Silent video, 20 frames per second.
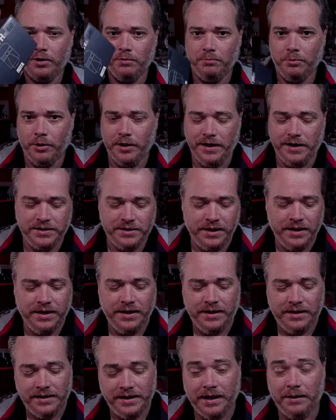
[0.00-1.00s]
bridge.
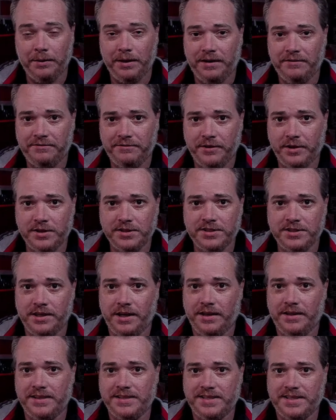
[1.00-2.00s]
Now, when I first
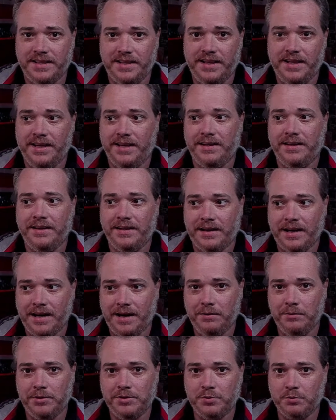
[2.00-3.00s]
saw this thing, I
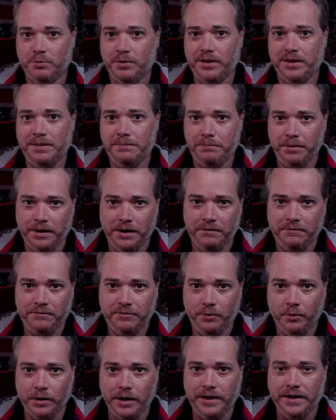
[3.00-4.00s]
was really pumped
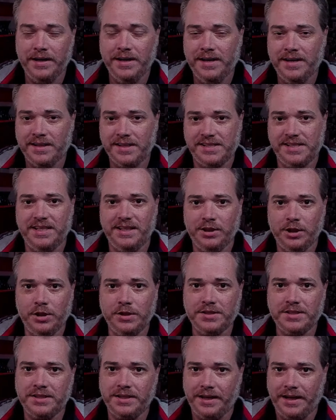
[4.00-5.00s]
for it because it
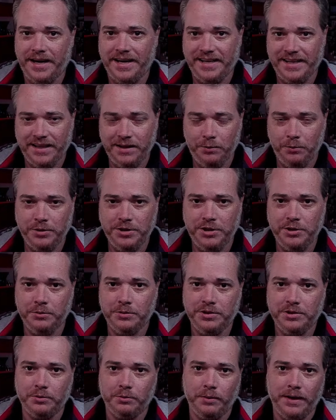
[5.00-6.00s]
looked like it would do a
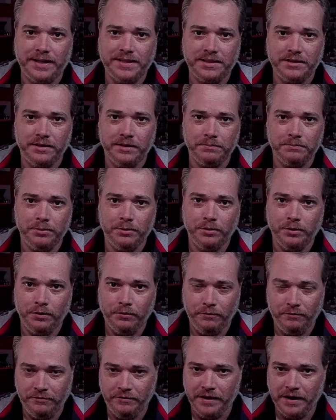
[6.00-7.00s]
direct lung
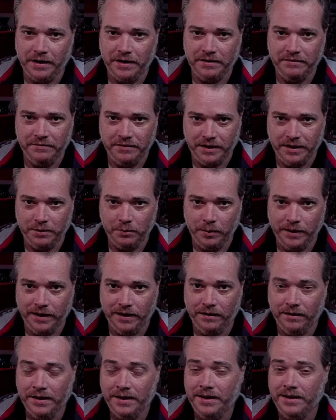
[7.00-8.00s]
pull very
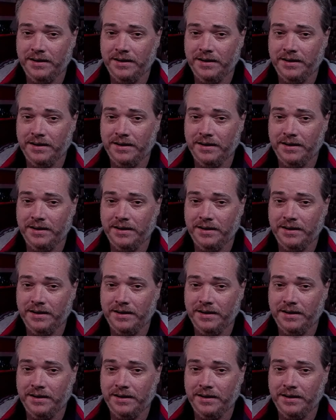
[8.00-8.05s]
well.